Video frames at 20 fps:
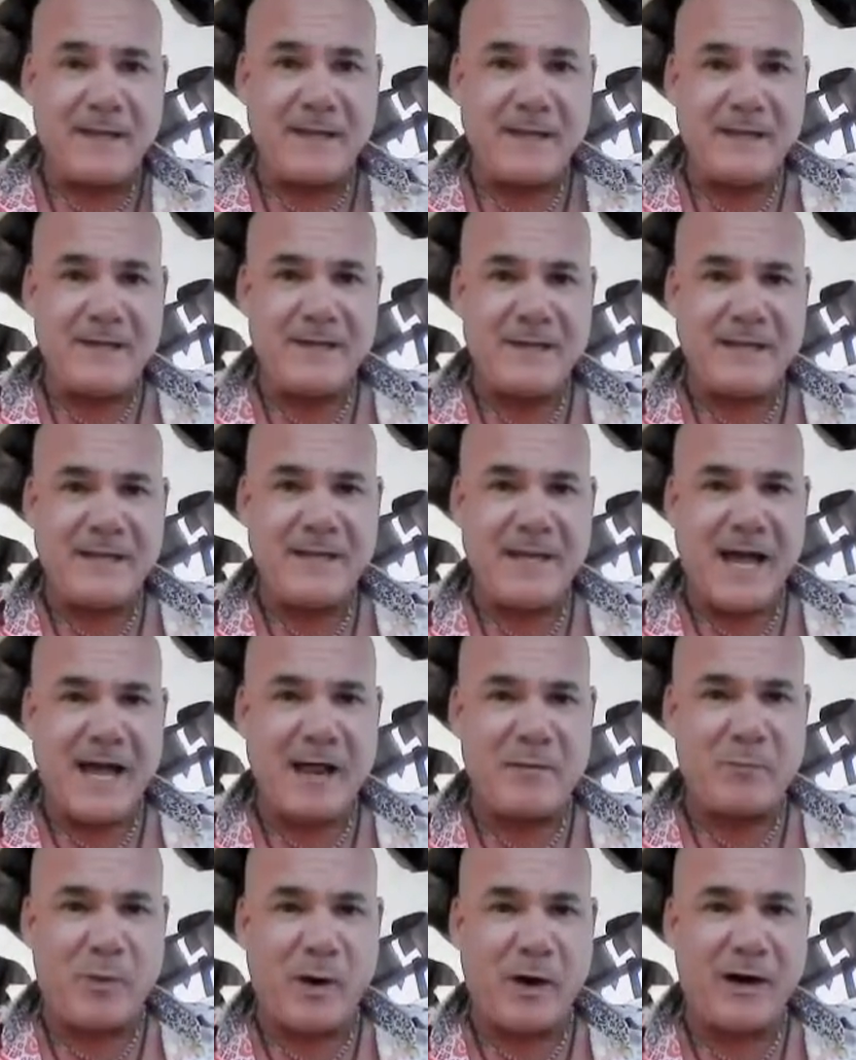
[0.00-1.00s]
in the
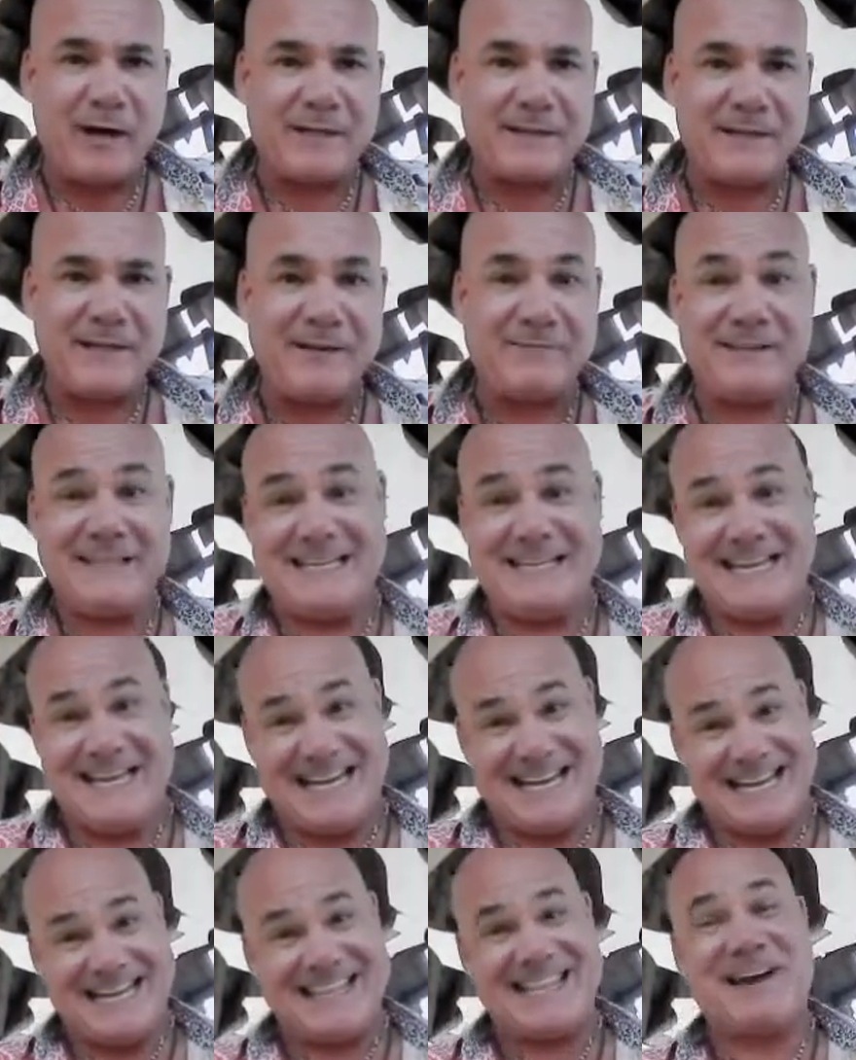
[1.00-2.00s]
yacht park level.
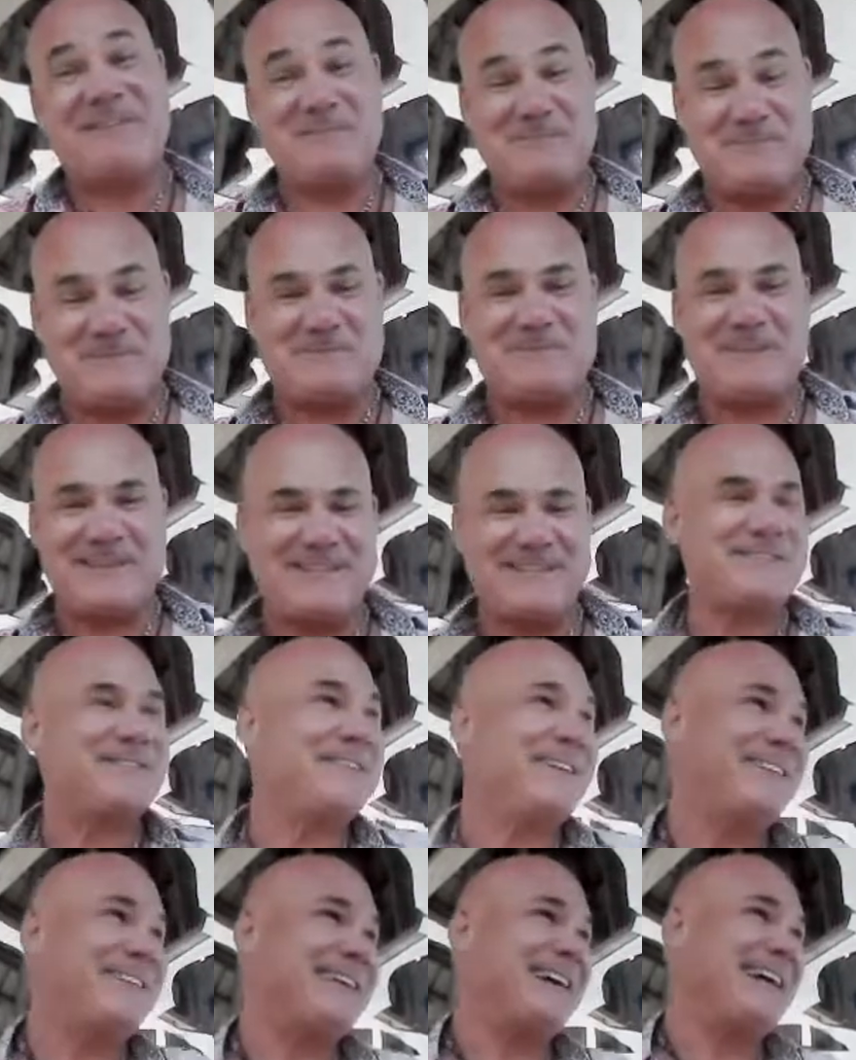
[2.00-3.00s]
Yeah, that would be pretty
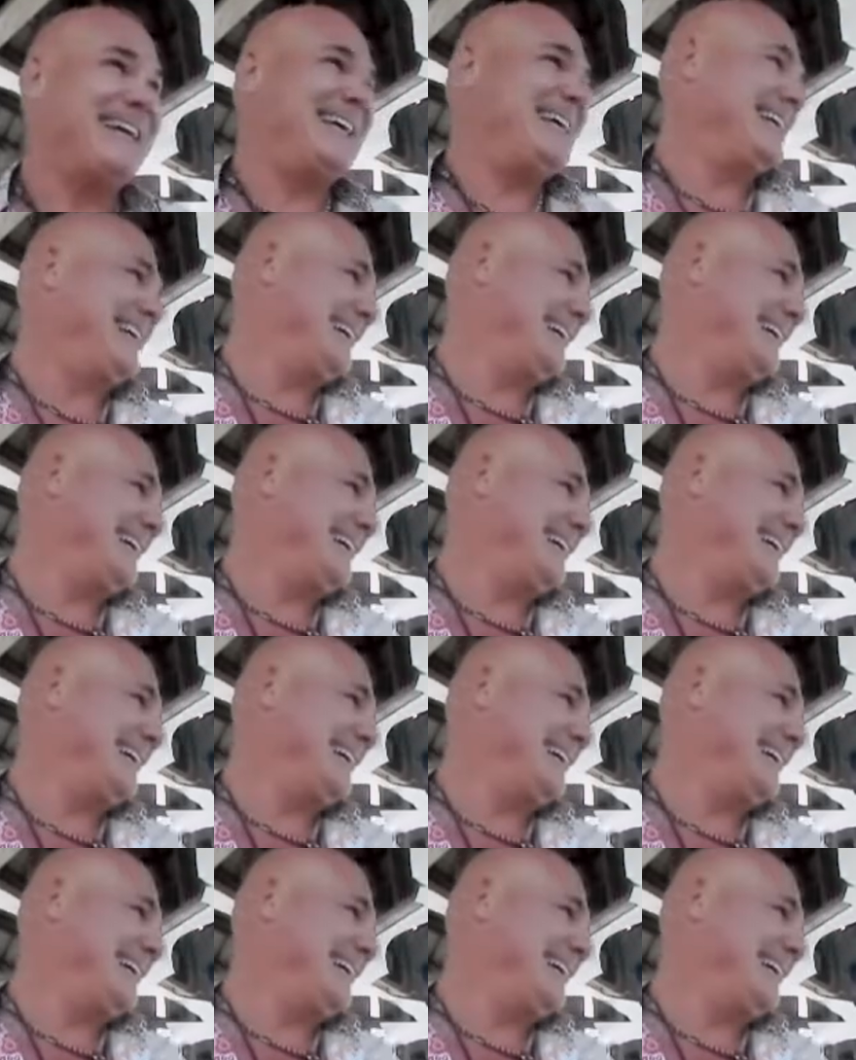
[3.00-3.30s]
sweet, right?